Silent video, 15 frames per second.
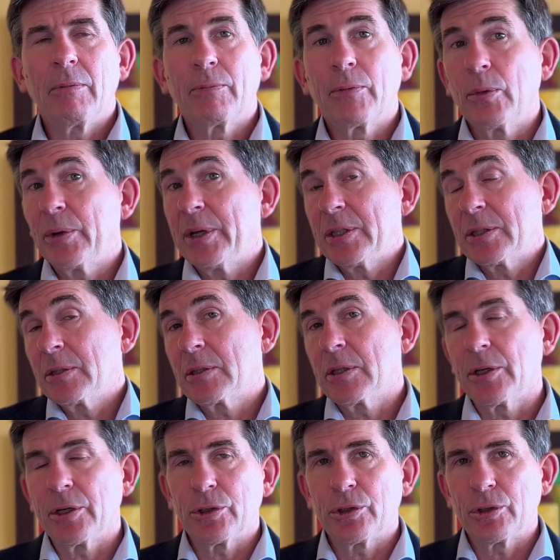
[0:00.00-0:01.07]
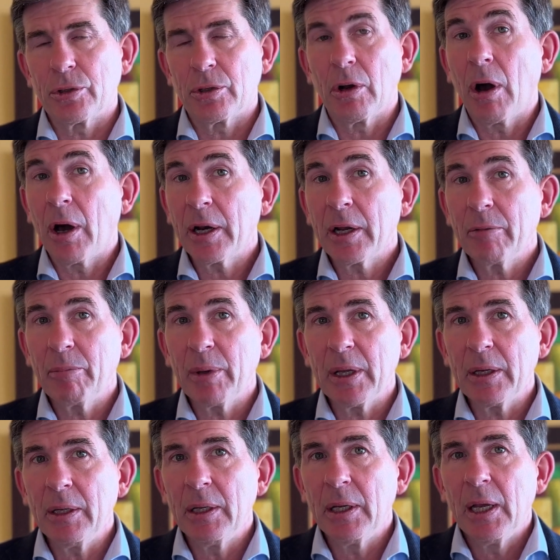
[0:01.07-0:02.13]
reasons that it should not have
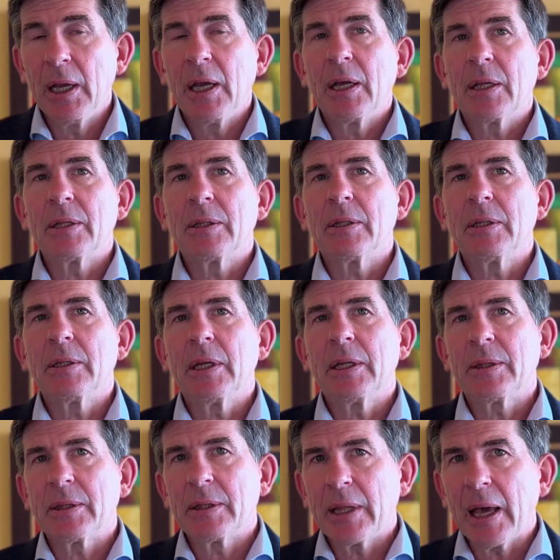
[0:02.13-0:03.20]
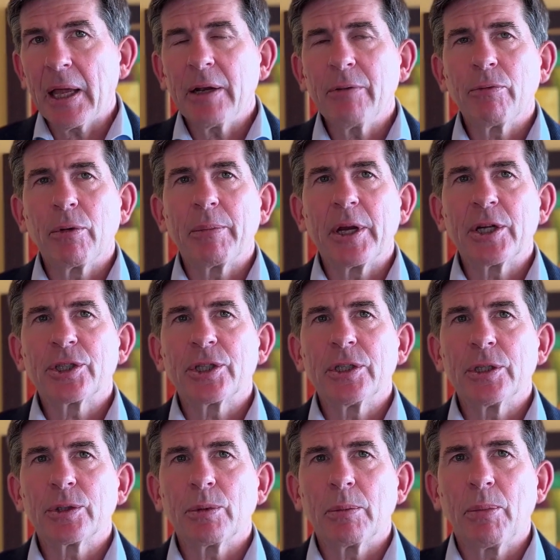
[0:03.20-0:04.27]
been, that information
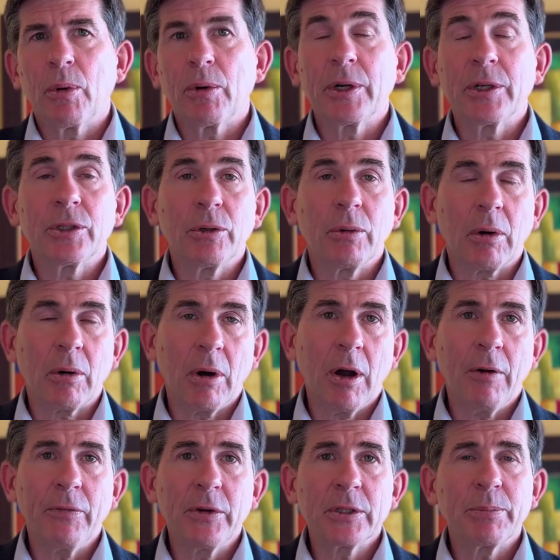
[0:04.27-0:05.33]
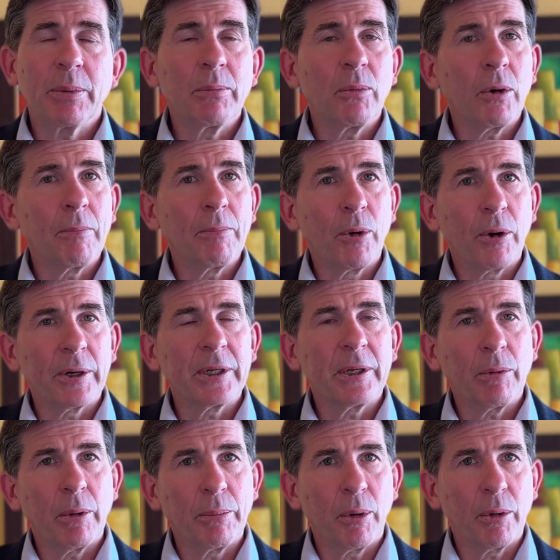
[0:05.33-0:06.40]
is reported to our office, but more importantly,
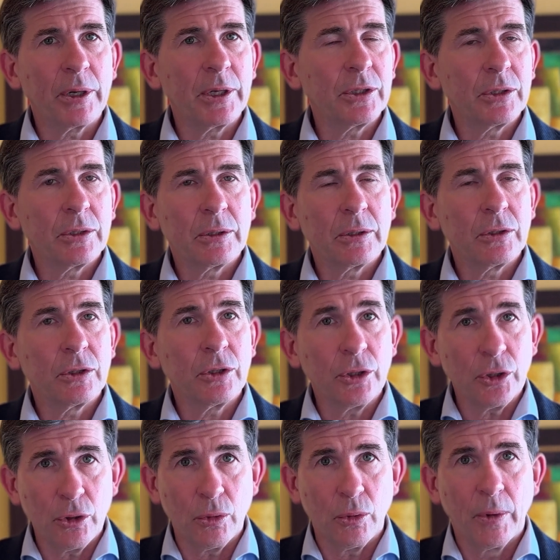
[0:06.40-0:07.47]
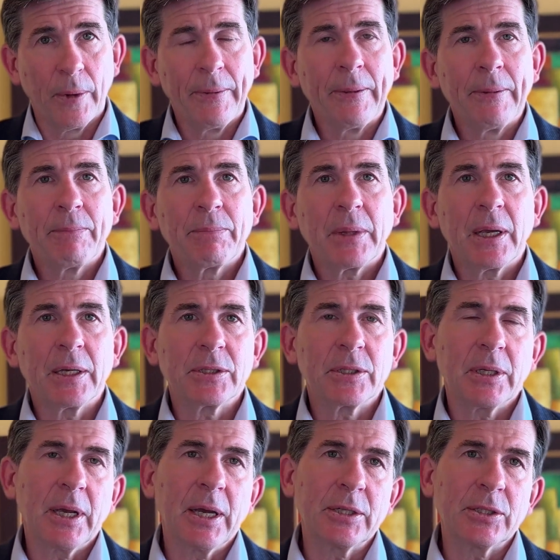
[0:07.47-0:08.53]
reported to you
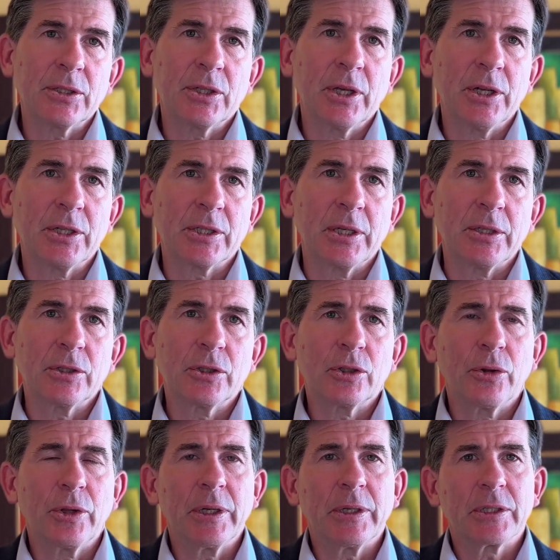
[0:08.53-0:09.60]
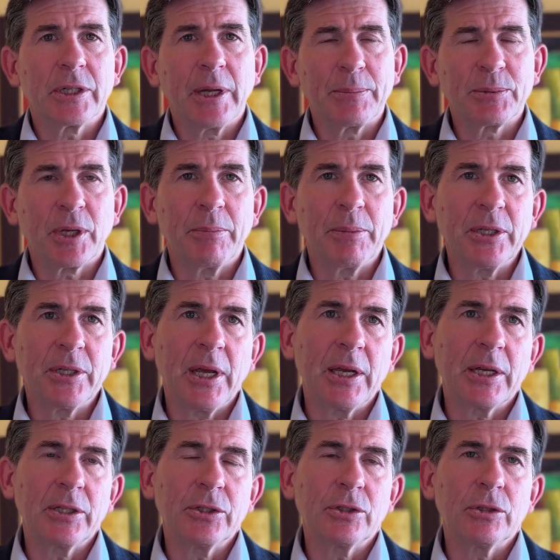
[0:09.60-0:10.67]
as a citizen, so that steps can be
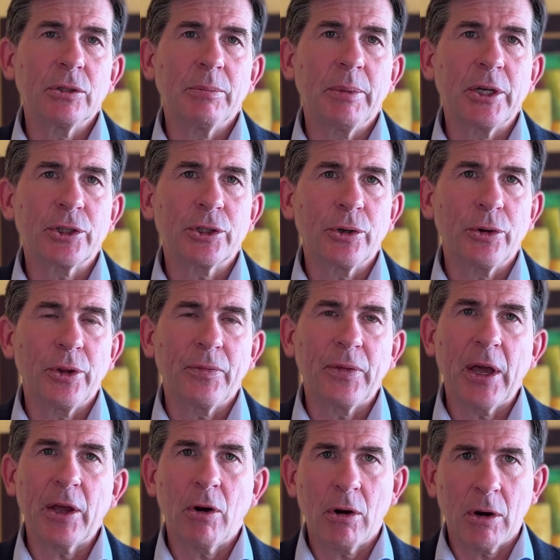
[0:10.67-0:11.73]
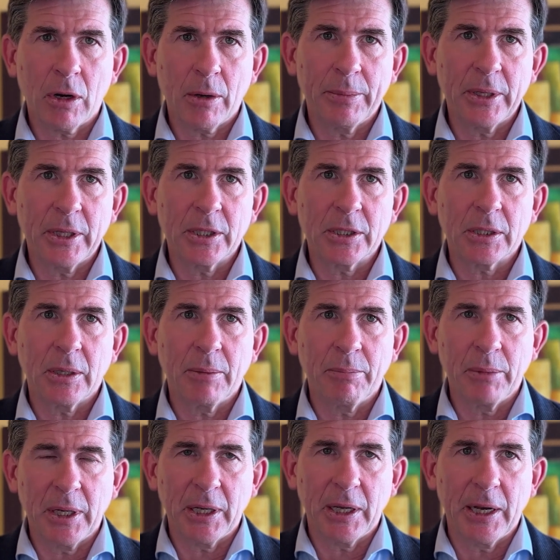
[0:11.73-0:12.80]
taken to make sure that harm is
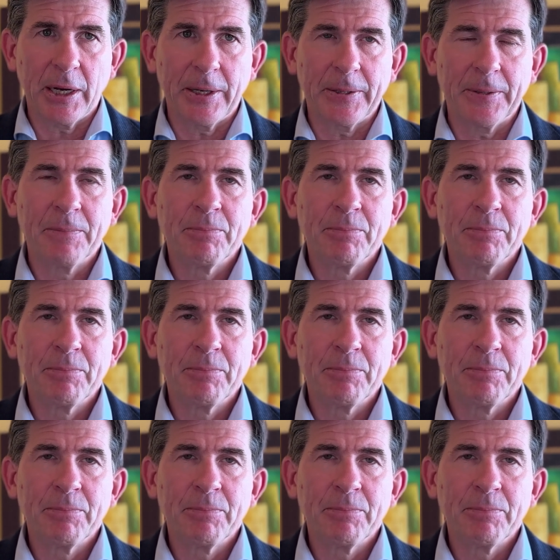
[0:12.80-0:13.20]
mitigated.